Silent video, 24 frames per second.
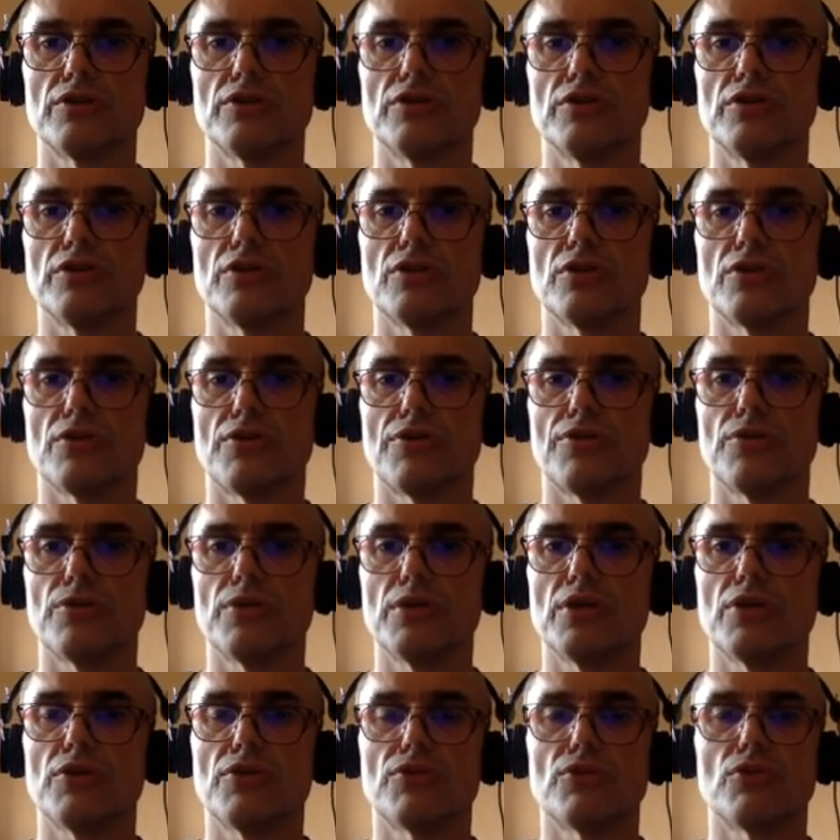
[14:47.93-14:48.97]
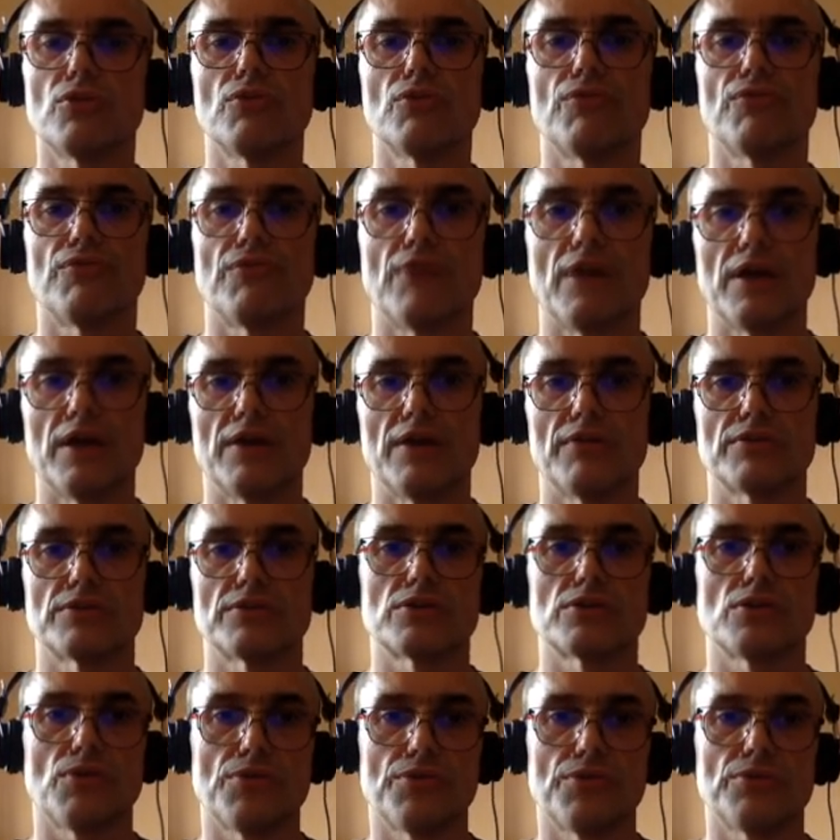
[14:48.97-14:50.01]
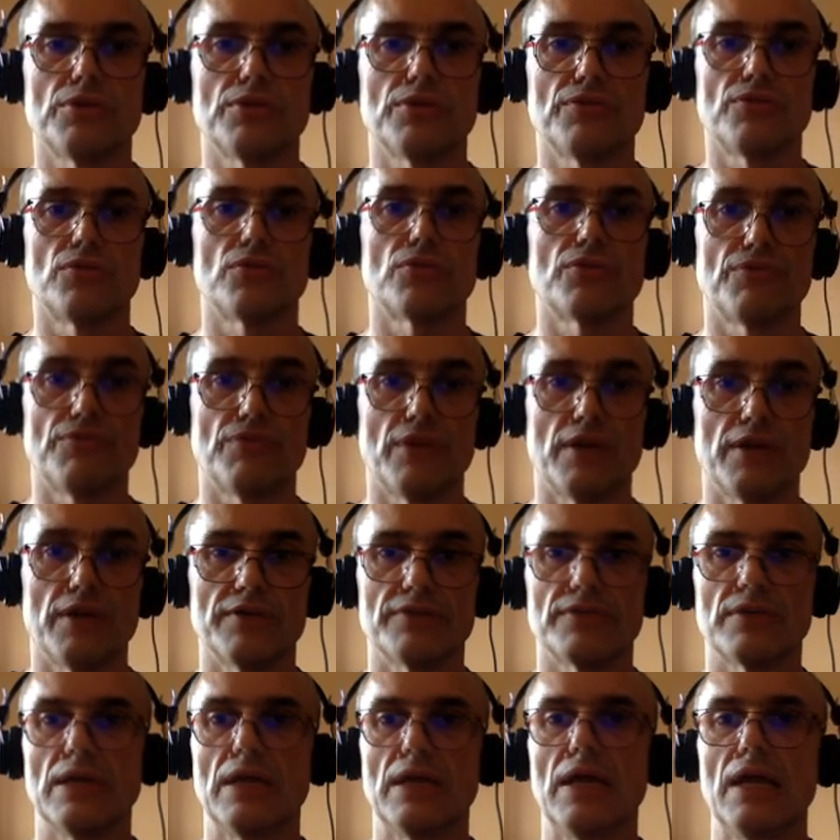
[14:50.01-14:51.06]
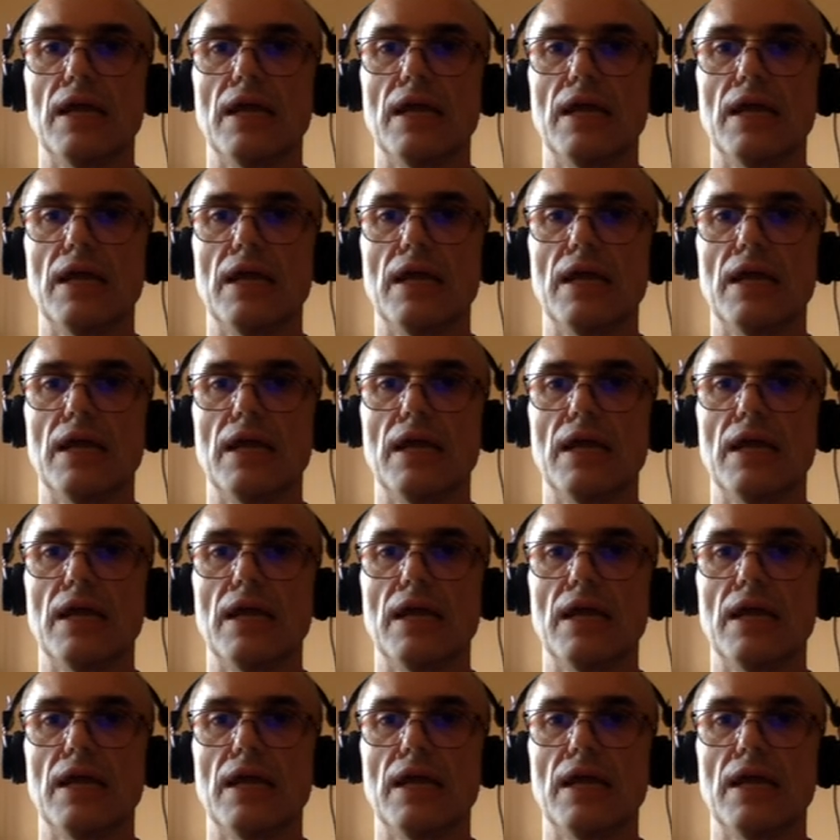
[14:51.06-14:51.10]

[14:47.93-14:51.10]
year 3 through 5, so 3, 4, 5.